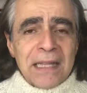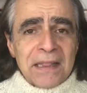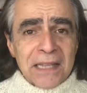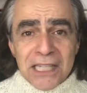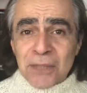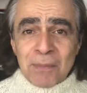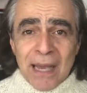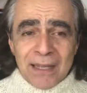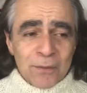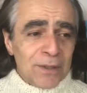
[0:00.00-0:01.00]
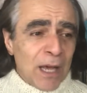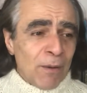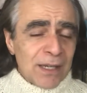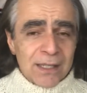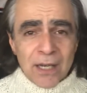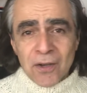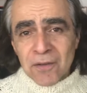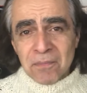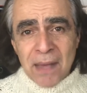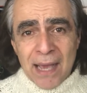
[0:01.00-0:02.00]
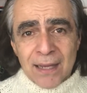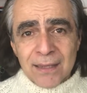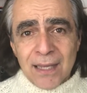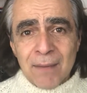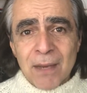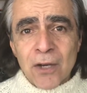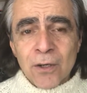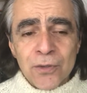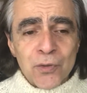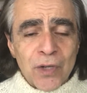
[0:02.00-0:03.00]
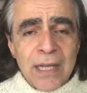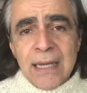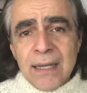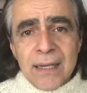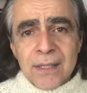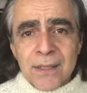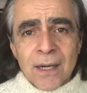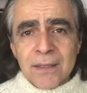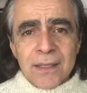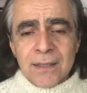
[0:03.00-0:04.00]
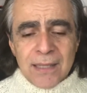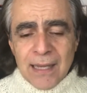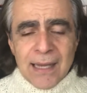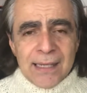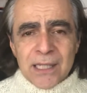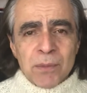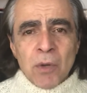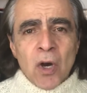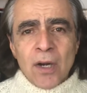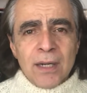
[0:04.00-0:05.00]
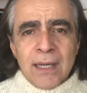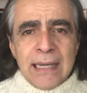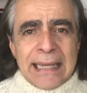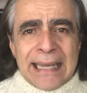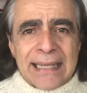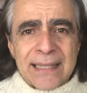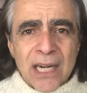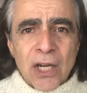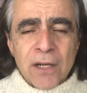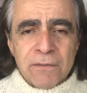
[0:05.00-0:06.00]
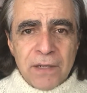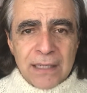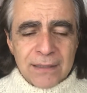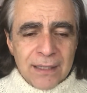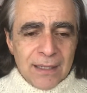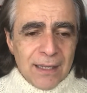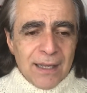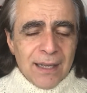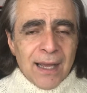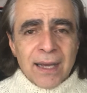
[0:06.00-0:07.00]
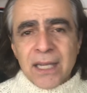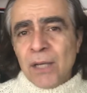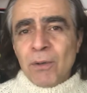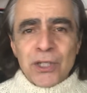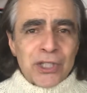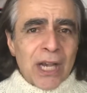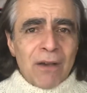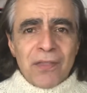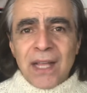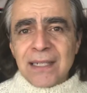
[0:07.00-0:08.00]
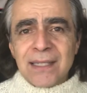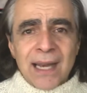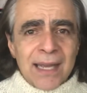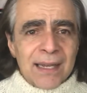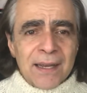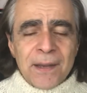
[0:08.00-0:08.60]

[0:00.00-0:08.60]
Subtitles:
This man, when I was a young man in my country, started a small inter-conflict. And he would shout things like,